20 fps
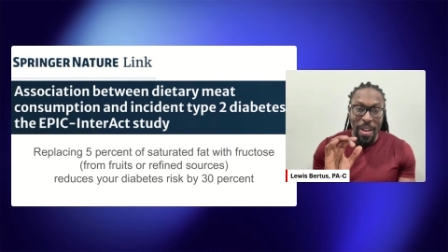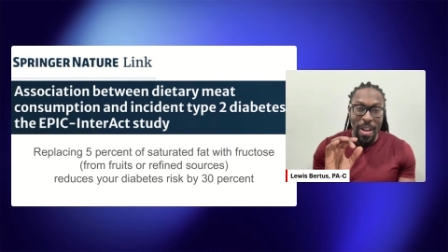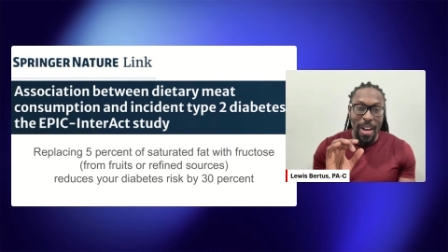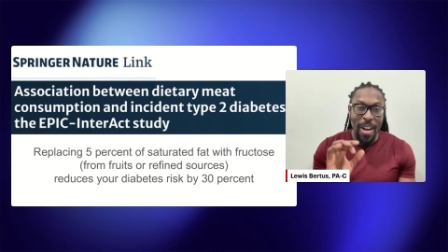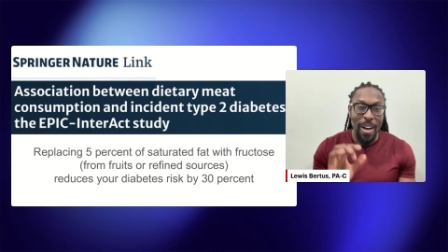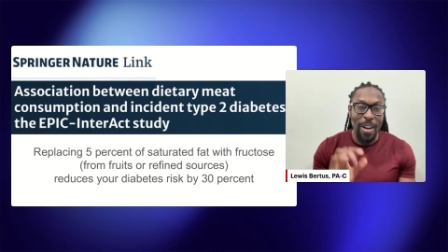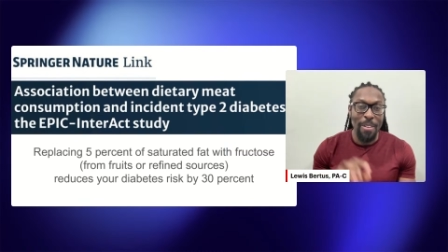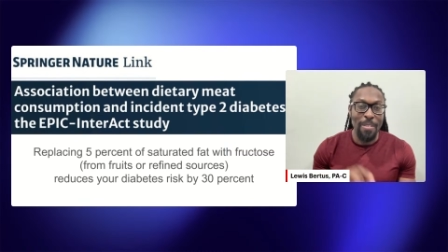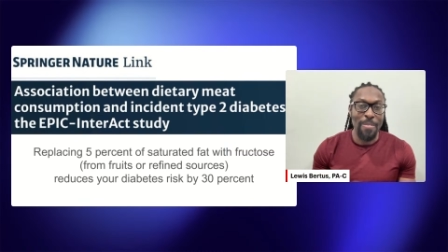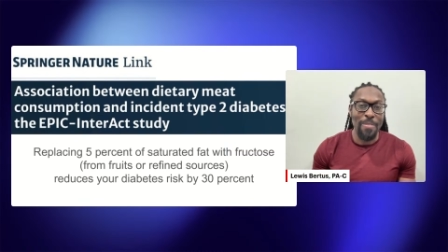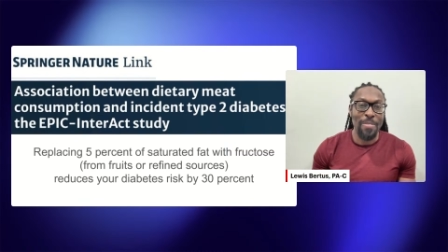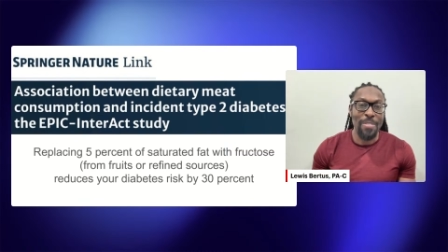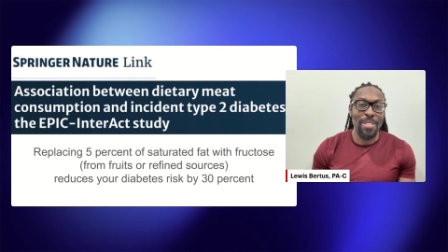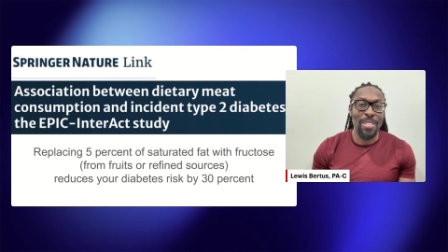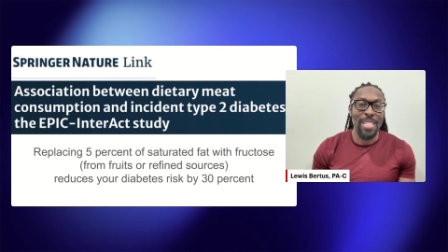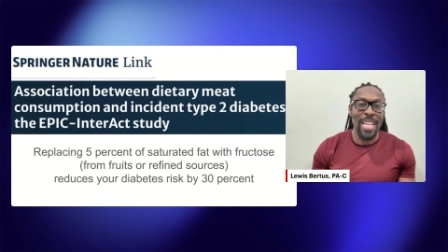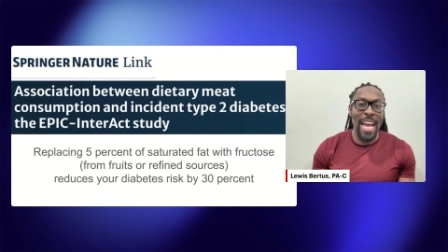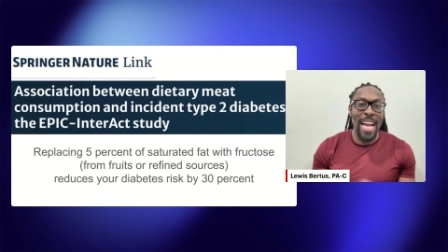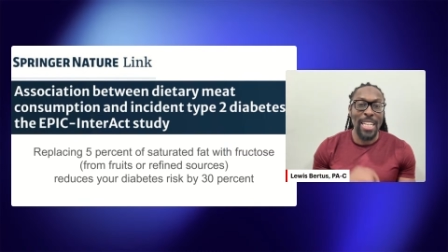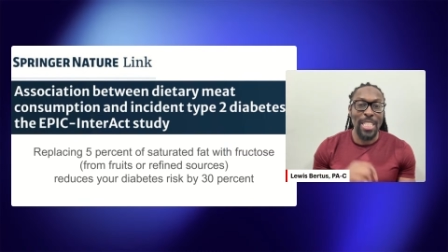of
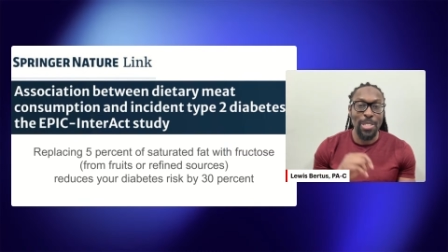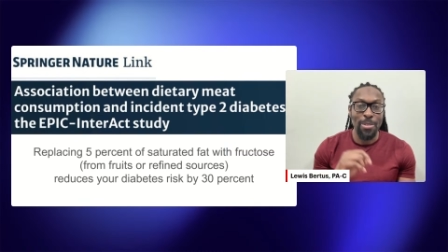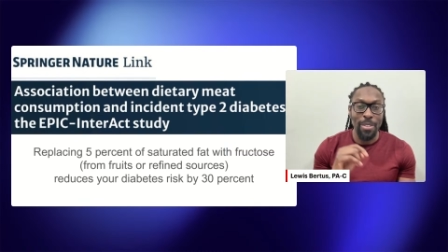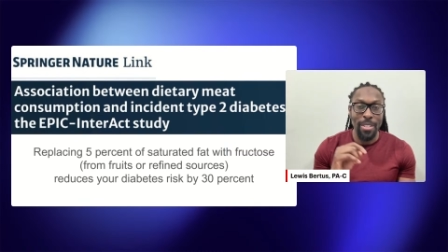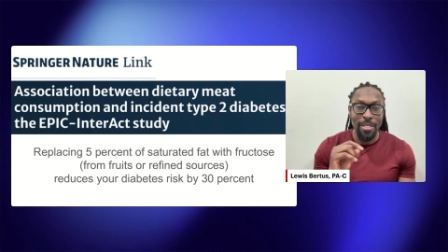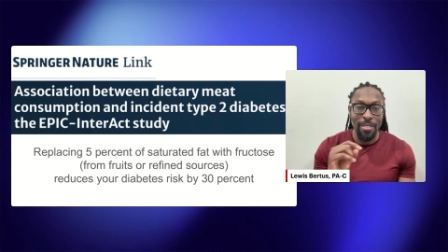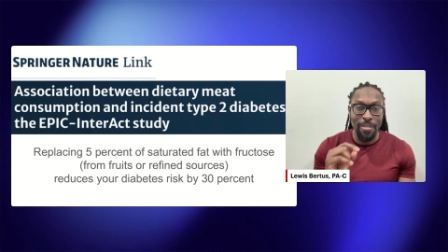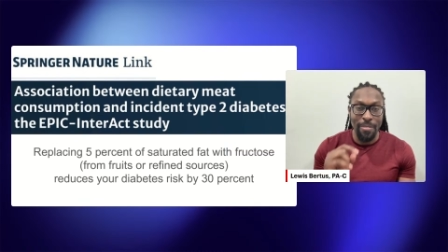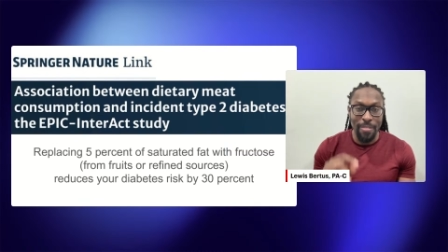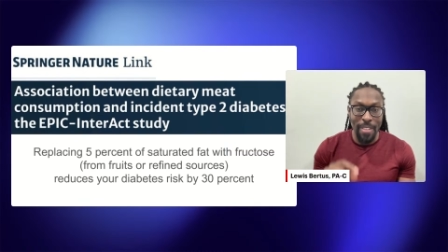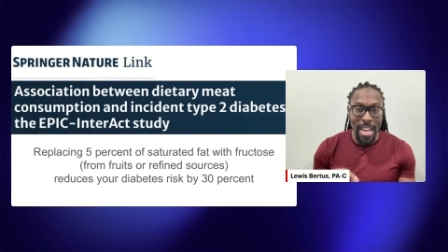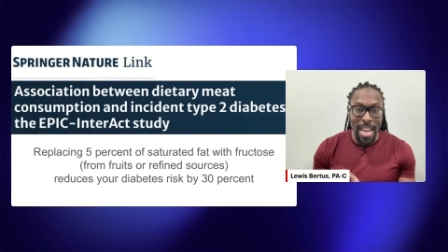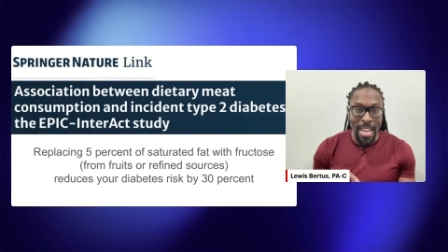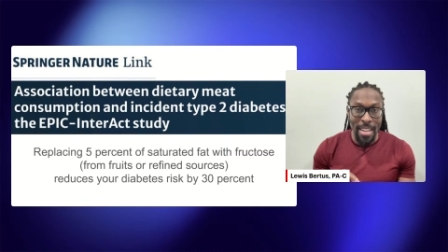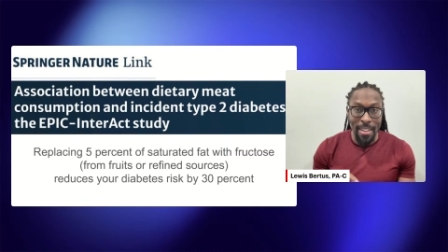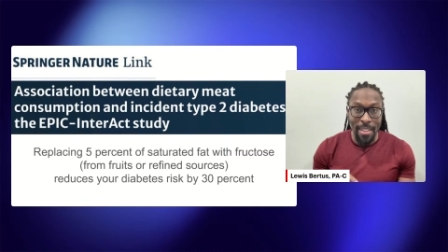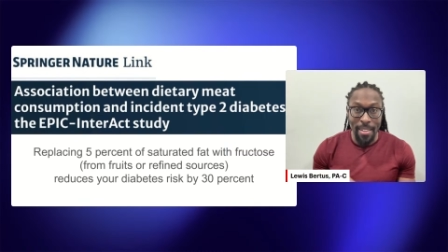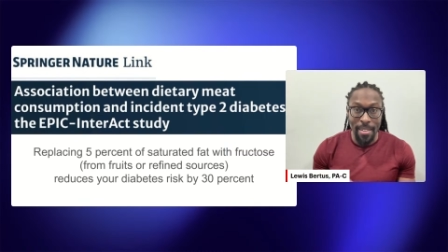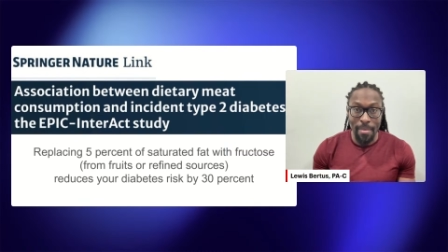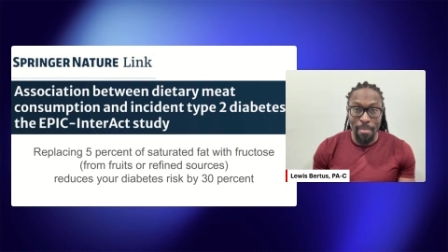saturated fat,